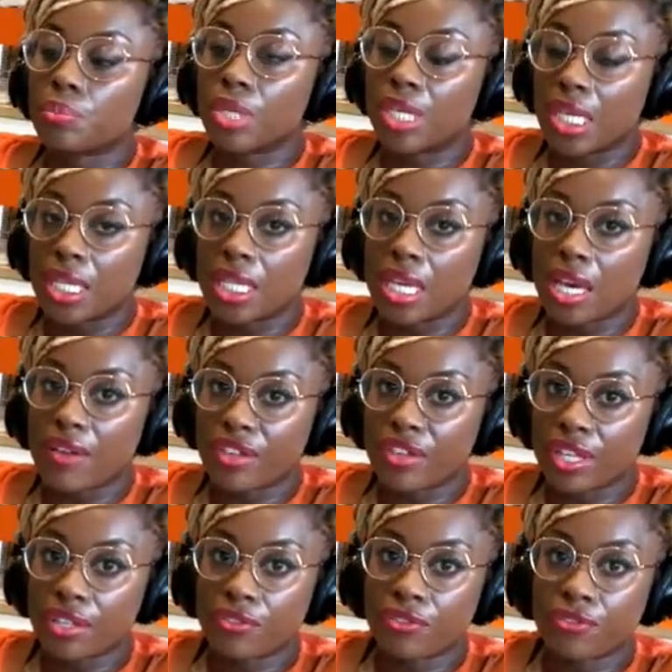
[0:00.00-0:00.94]
put it in the
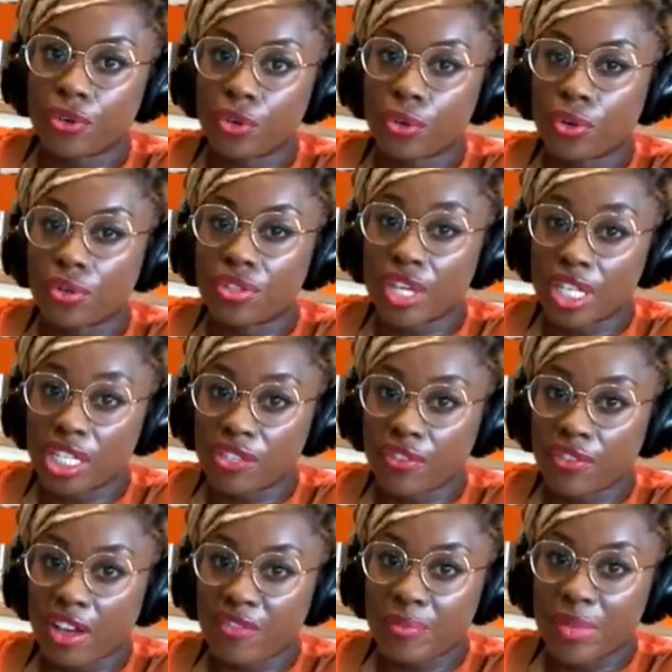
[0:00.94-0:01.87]
oven for
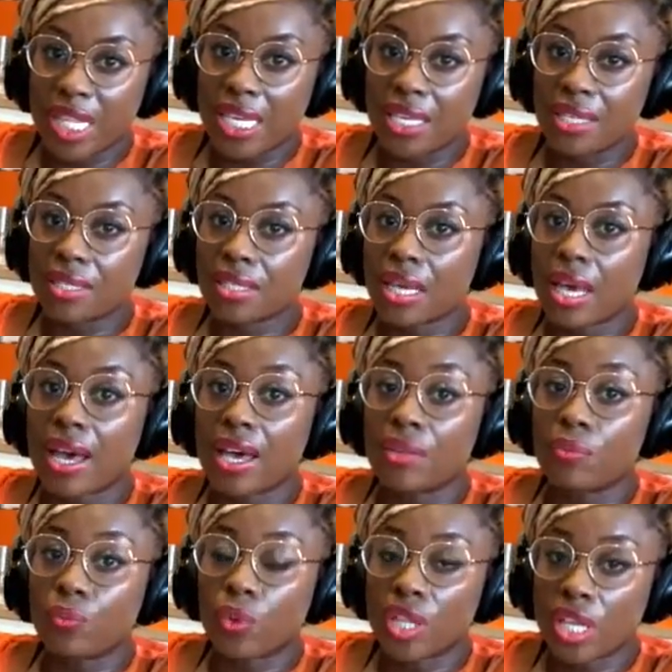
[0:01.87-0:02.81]
35 minutes
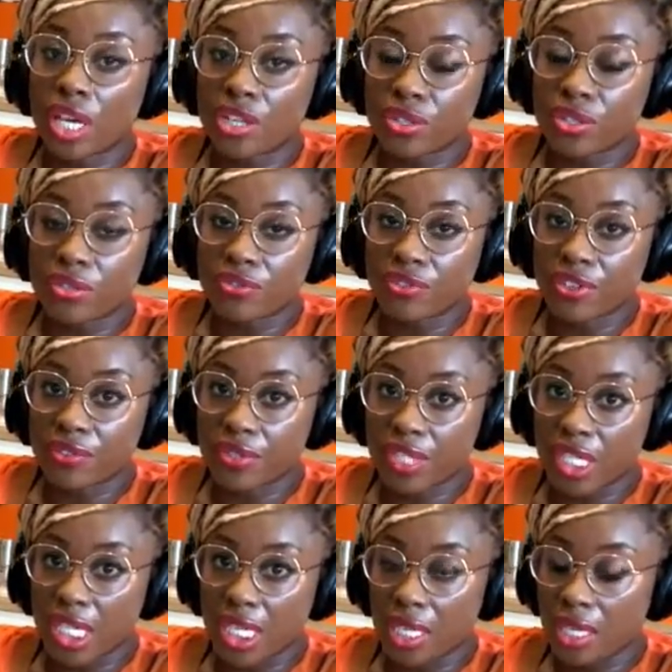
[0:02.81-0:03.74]
at
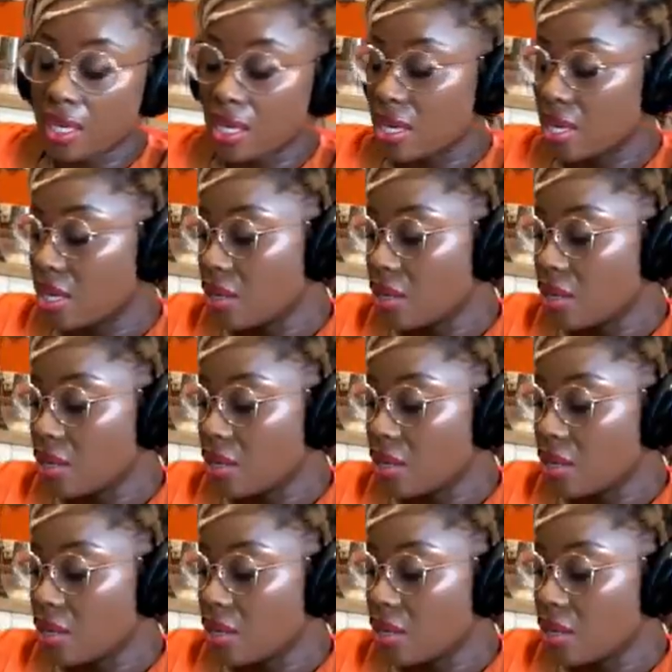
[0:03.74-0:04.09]
150.